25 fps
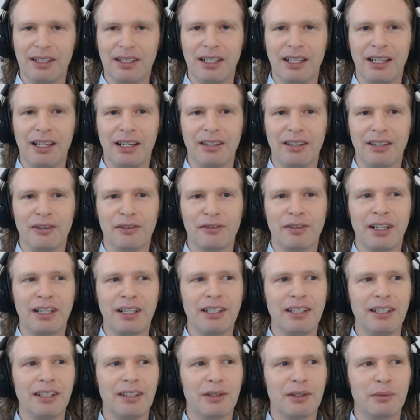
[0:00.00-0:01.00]
and
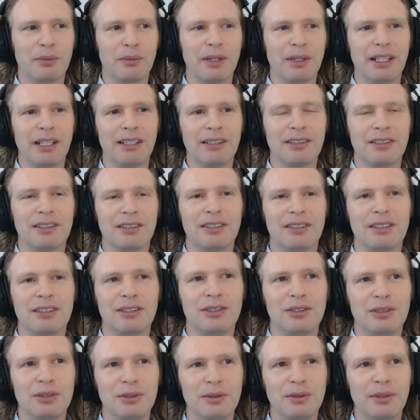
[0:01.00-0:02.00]
finding a way to
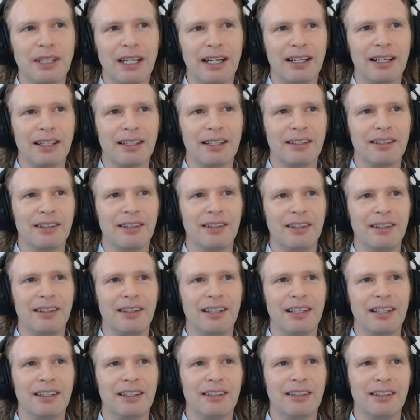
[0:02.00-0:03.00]
do that
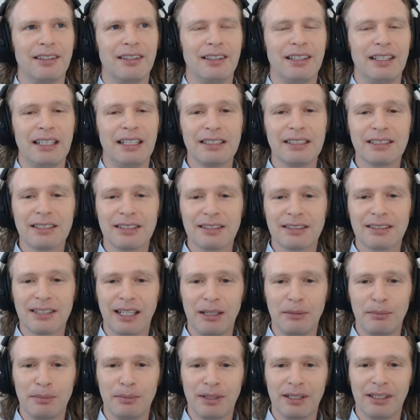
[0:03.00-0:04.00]
that isn't
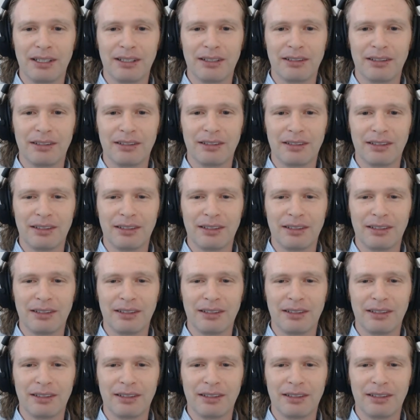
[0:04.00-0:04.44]
typing it